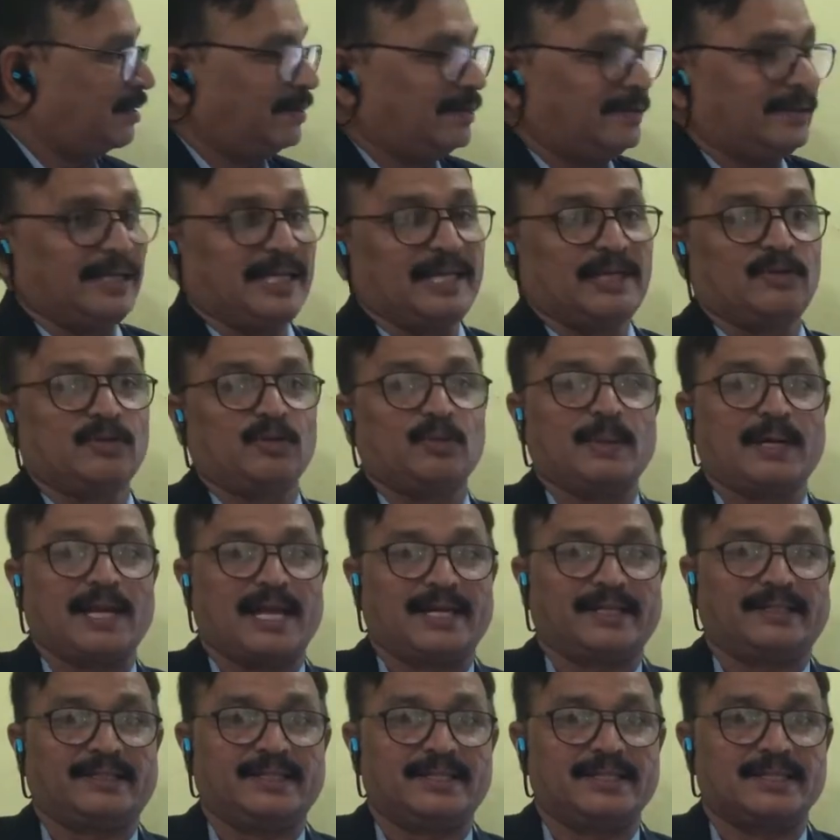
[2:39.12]
It would be
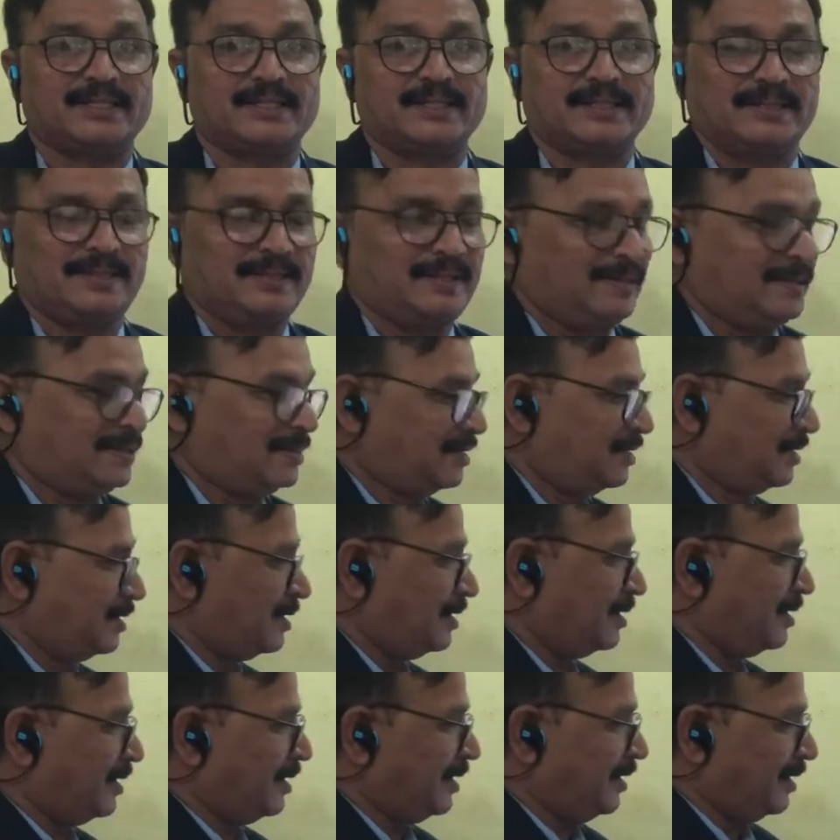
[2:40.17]
like this.
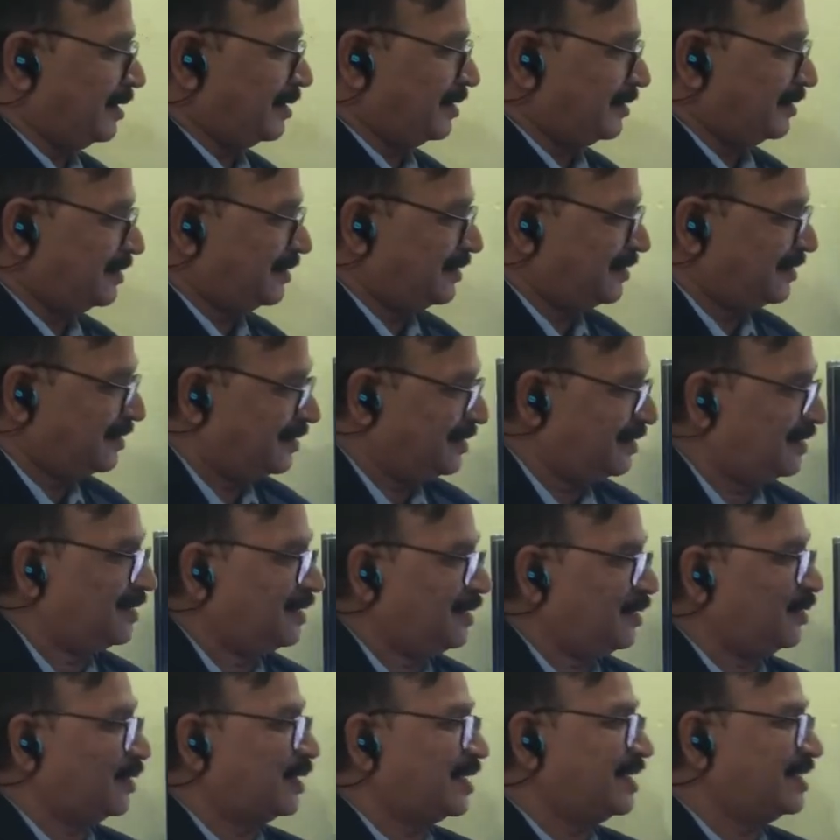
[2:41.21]
Here
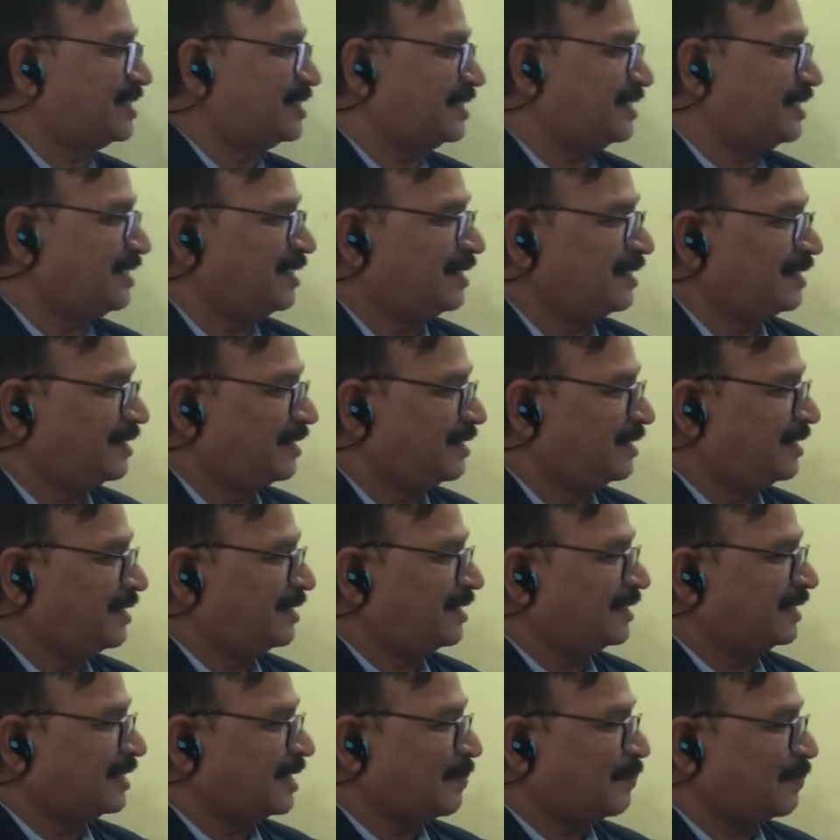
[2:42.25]
you can see
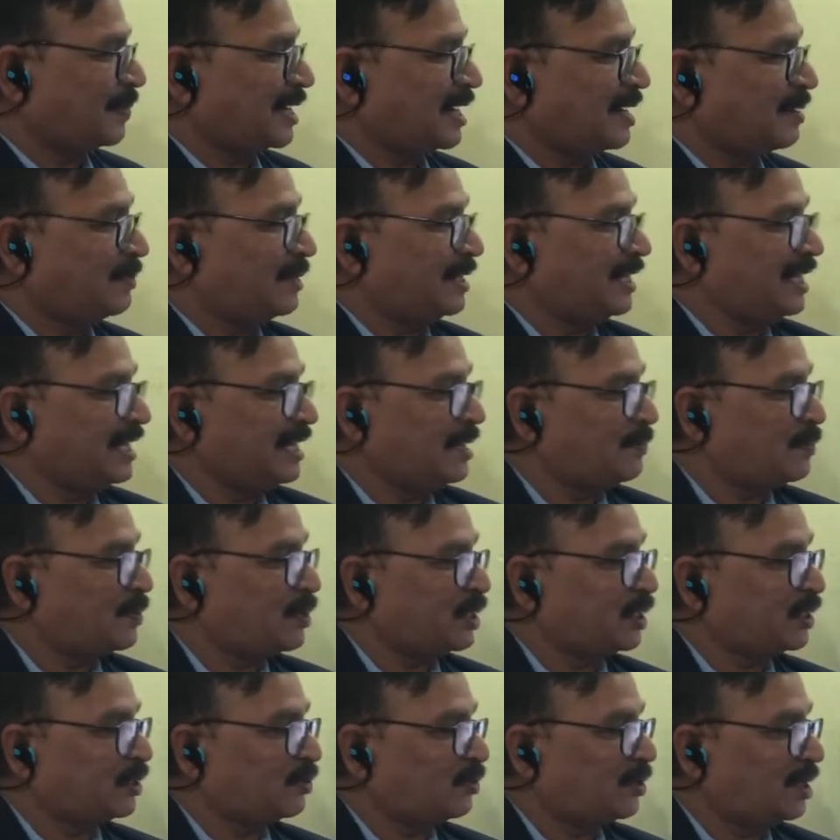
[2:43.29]
the primary
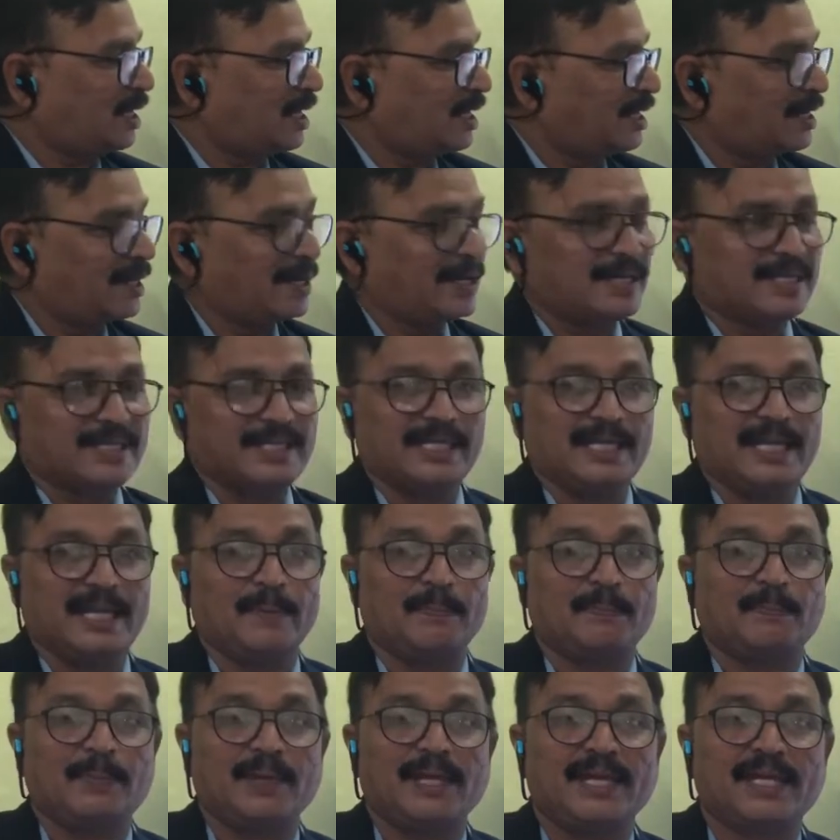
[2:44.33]
reproductive organs, a
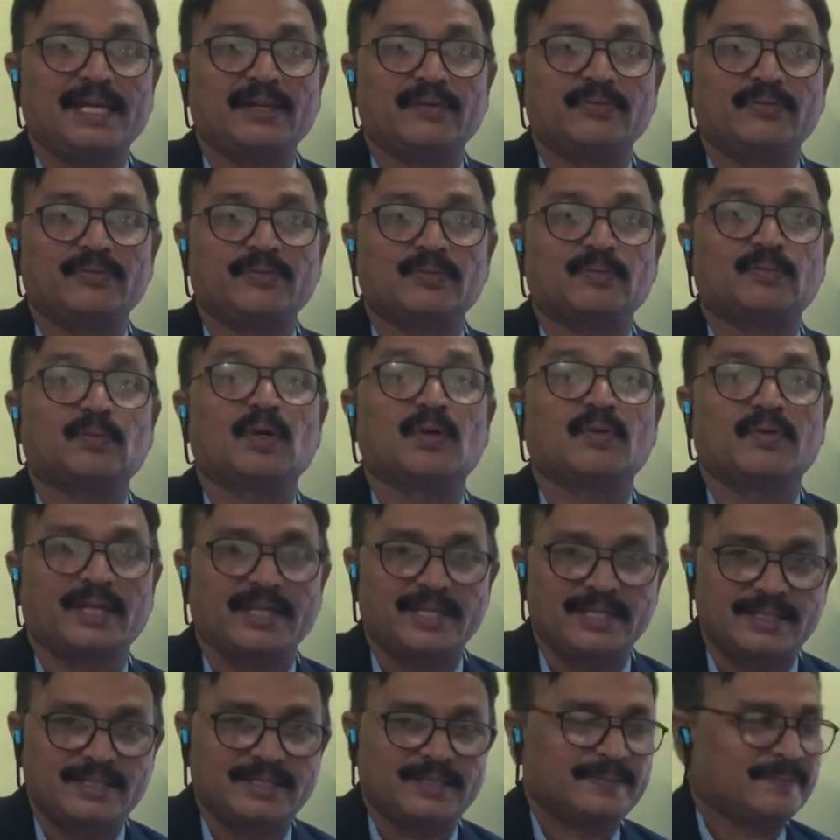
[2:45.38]
pair of
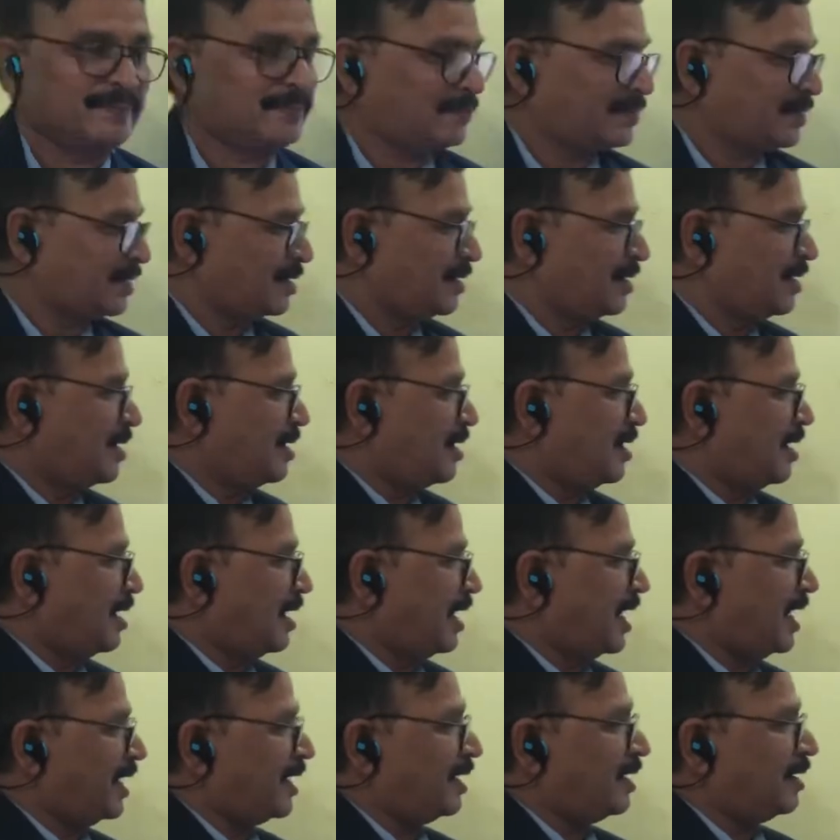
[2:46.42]
ovaries,
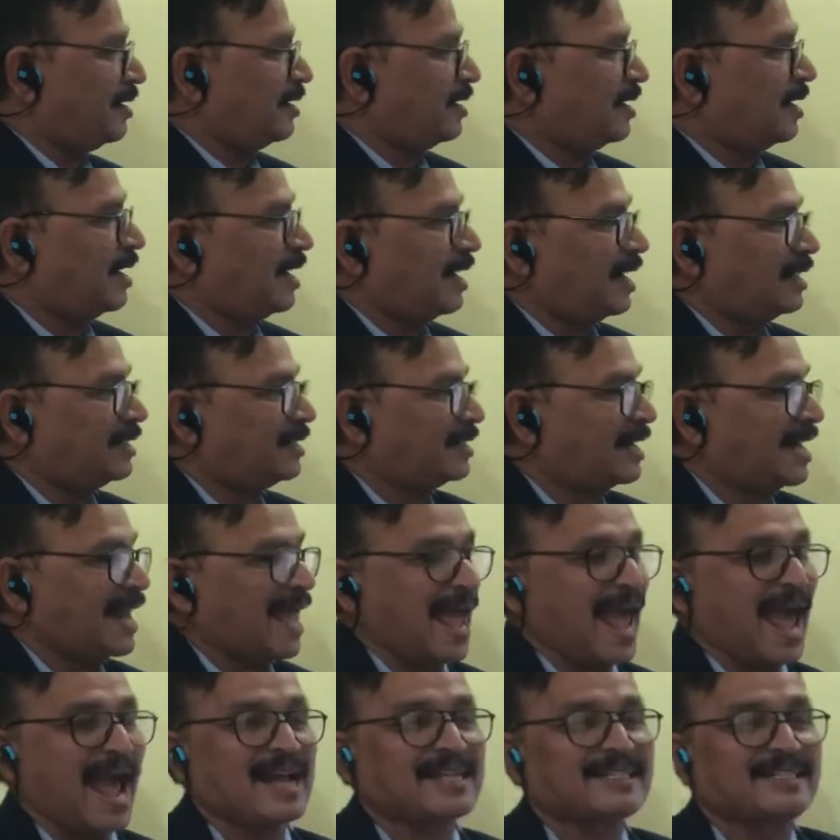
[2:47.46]
and other
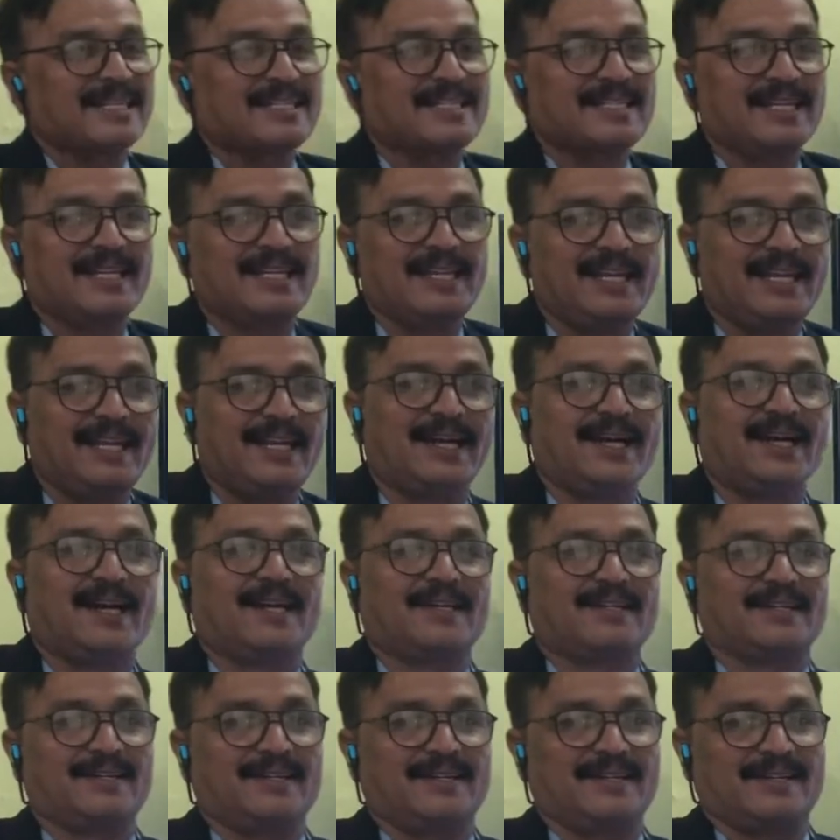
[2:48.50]
accessory
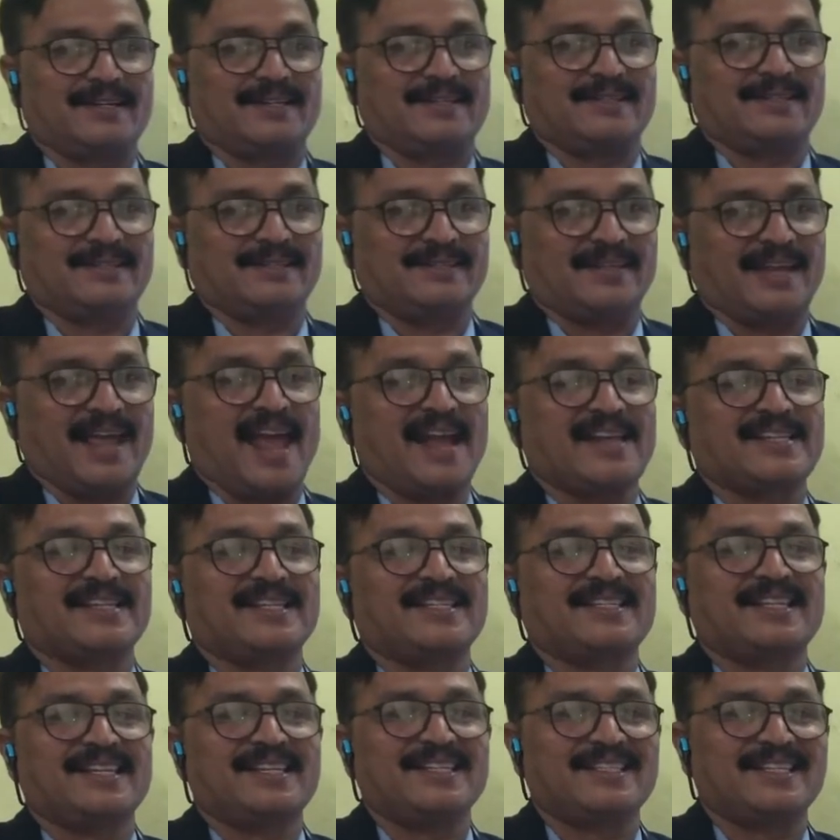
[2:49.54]
organs,
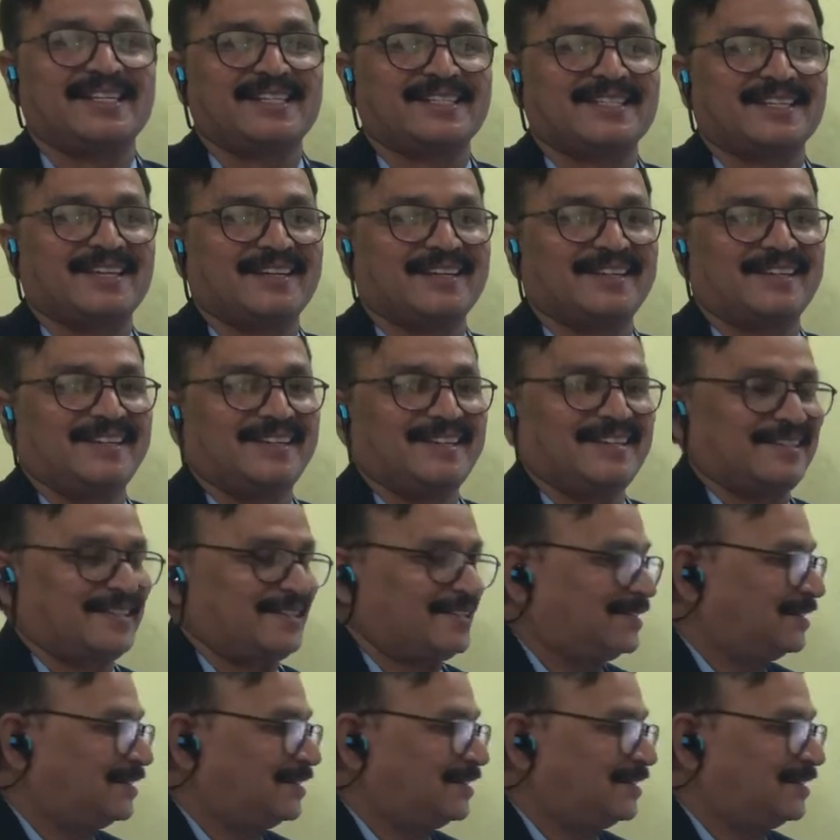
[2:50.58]
accessory sex organs,